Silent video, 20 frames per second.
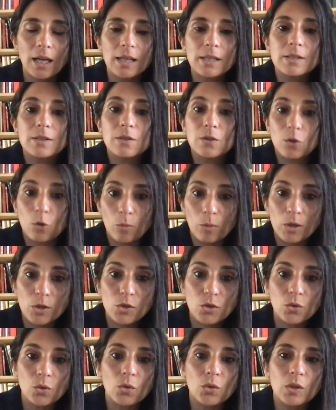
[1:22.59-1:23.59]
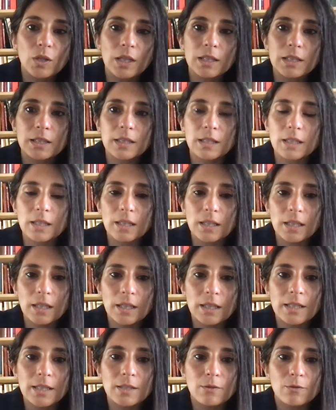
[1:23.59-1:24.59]
So much so that
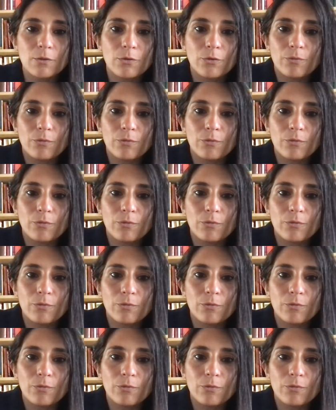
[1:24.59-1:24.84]
his